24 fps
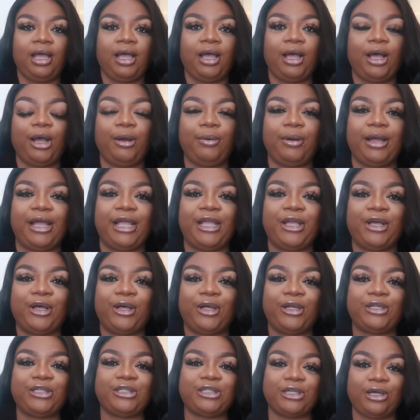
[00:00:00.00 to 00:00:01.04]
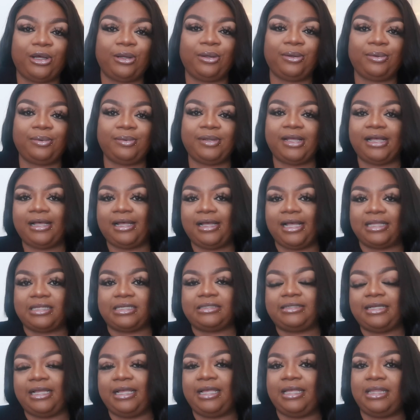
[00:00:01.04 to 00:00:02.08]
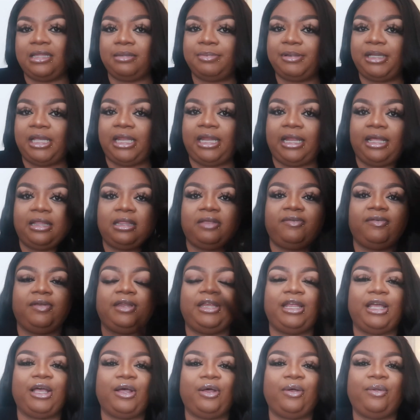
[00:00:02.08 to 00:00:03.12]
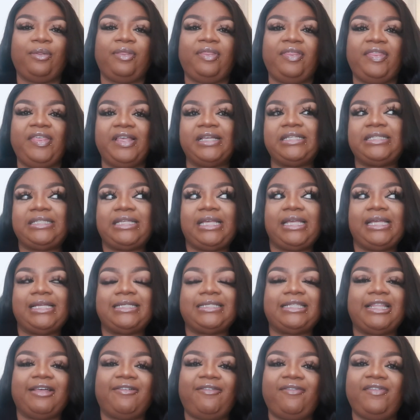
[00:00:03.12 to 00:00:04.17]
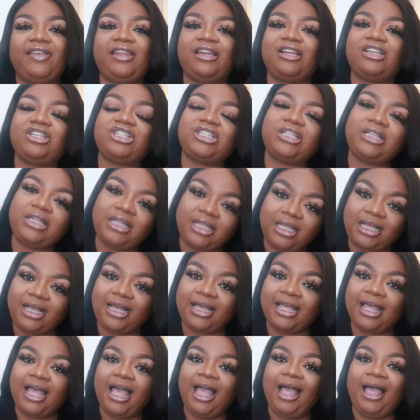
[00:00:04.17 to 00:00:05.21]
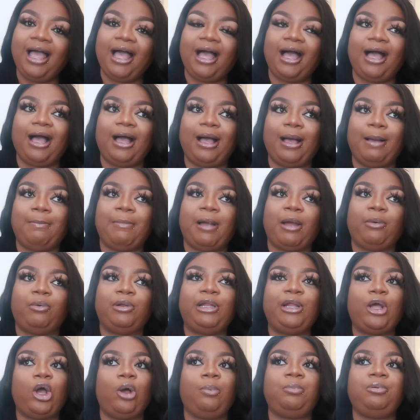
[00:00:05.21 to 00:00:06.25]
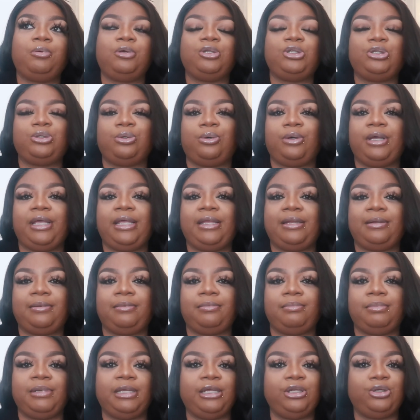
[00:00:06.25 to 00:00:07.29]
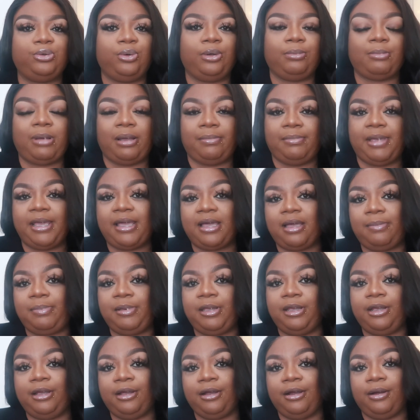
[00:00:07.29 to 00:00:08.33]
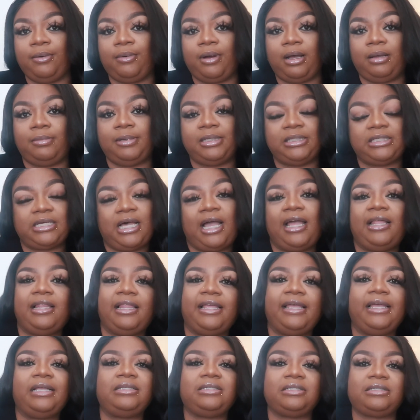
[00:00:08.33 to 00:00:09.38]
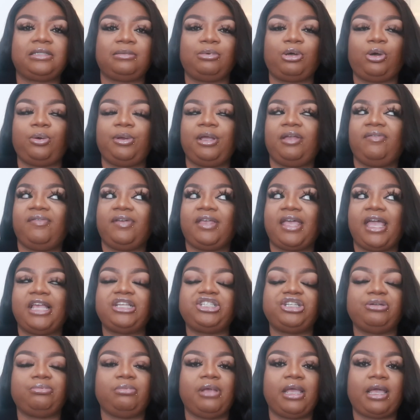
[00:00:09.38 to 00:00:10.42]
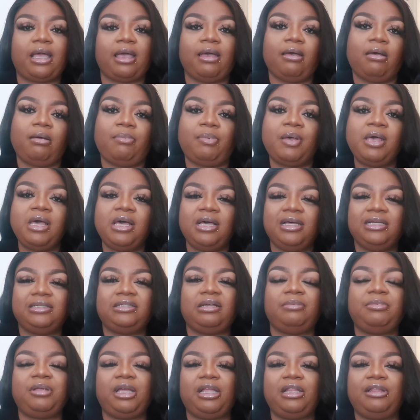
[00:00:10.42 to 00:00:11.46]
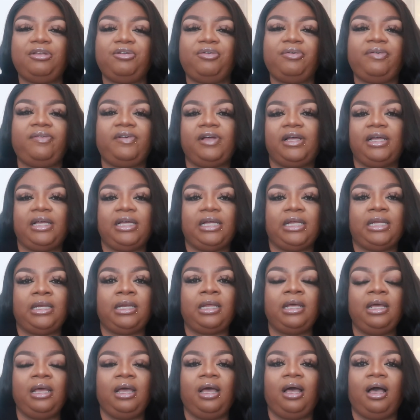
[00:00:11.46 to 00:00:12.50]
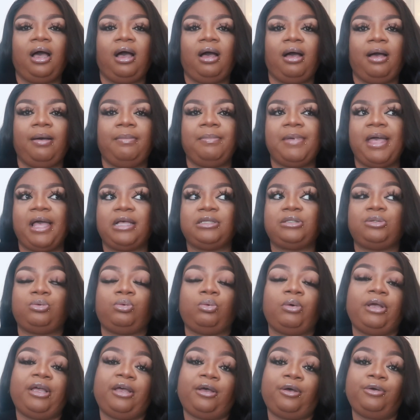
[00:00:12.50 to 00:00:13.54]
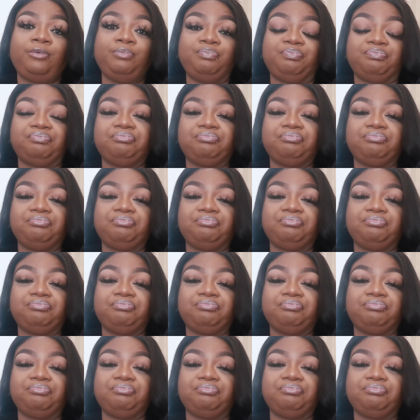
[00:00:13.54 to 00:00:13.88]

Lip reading: Alright, y'all, so as I said in the beginning of the video, this is the finished look. I really hope you enjoyed me doing my makeup here while I'm in Thailand. Just some quick vacation makeup, something a little fun as well.